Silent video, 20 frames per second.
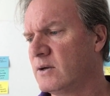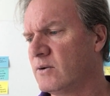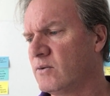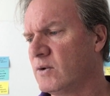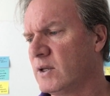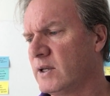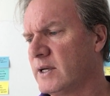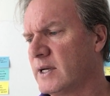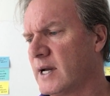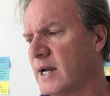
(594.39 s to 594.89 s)

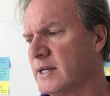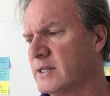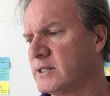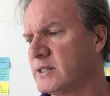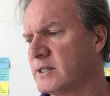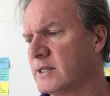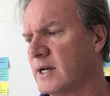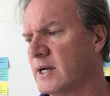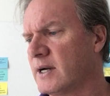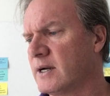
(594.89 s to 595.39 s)
really
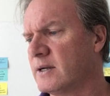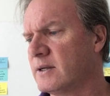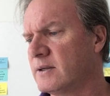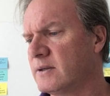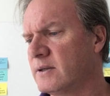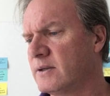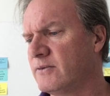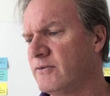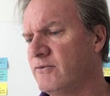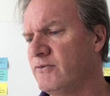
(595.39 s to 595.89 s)
nice
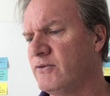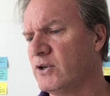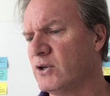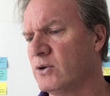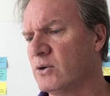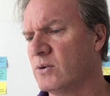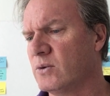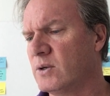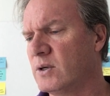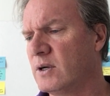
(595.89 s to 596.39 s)

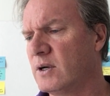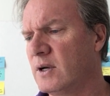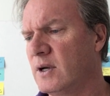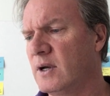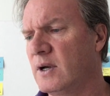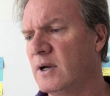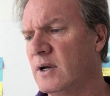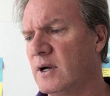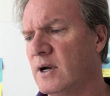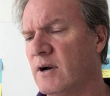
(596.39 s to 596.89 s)
view
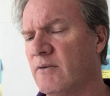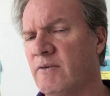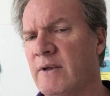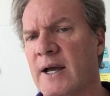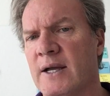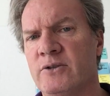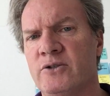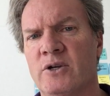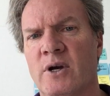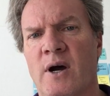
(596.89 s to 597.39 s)
of
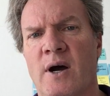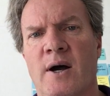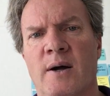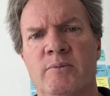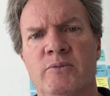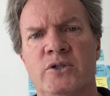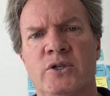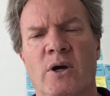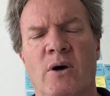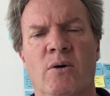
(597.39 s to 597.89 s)
that
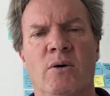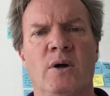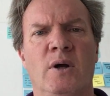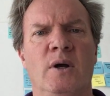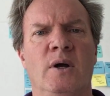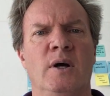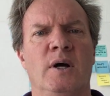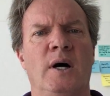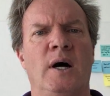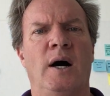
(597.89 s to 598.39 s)
job. So
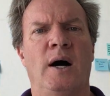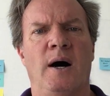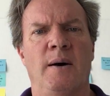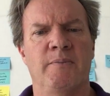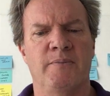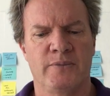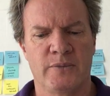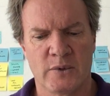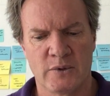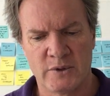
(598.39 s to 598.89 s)

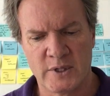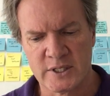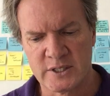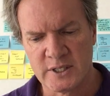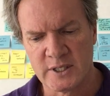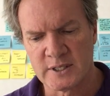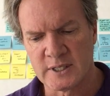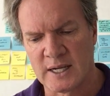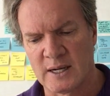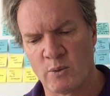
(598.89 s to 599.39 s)

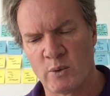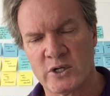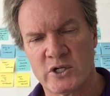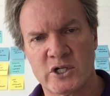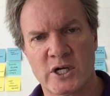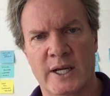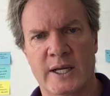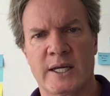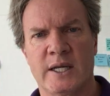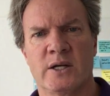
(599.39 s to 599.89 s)
This is how we
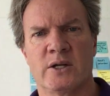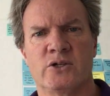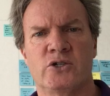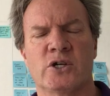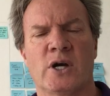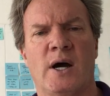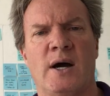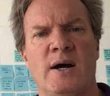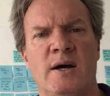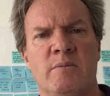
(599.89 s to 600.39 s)
check in a
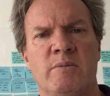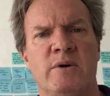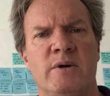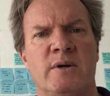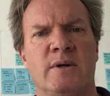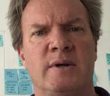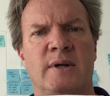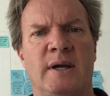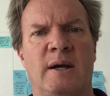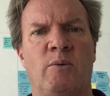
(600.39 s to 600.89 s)
job
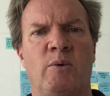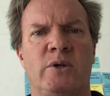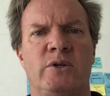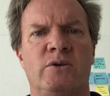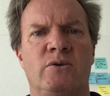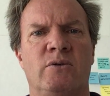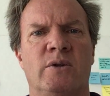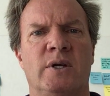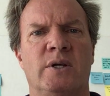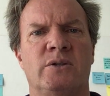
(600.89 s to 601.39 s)
and how we
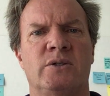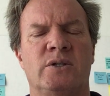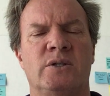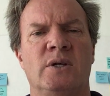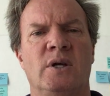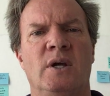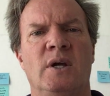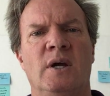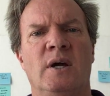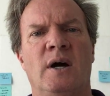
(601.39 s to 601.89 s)
do this.
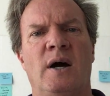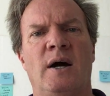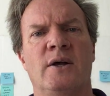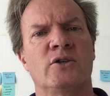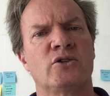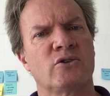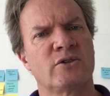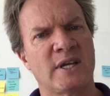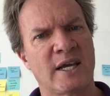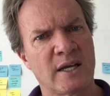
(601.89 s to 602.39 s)

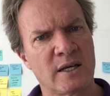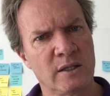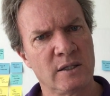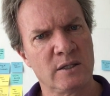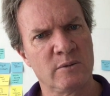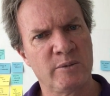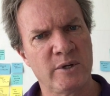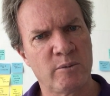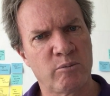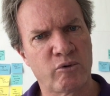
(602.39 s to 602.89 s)
This will take a
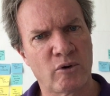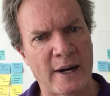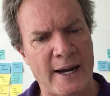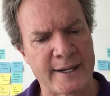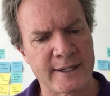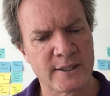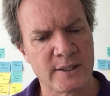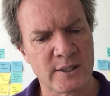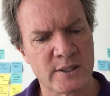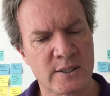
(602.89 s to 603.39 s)
little bit of
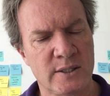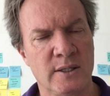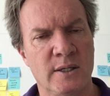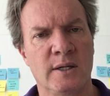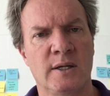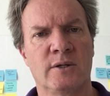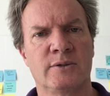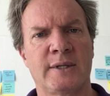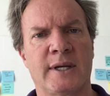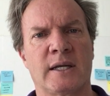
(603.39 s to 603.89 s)
practice.
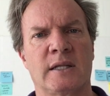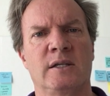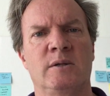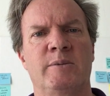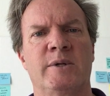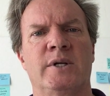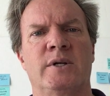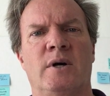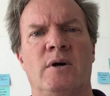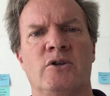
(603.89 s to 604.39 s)
It'll take a little
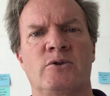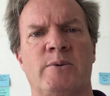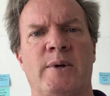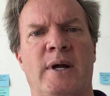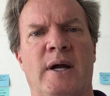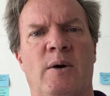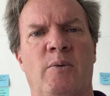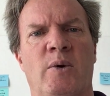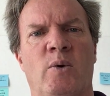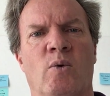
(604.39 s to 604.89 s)
bit of knowledge
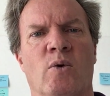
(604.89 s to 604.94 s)
about how we